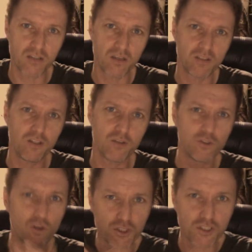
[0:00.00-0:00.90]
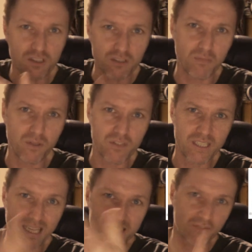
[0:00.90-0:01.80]
you know, not just the music,
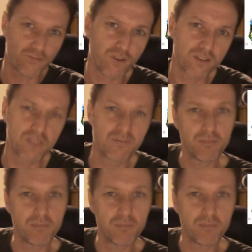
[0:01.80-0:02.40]
that's the front of it,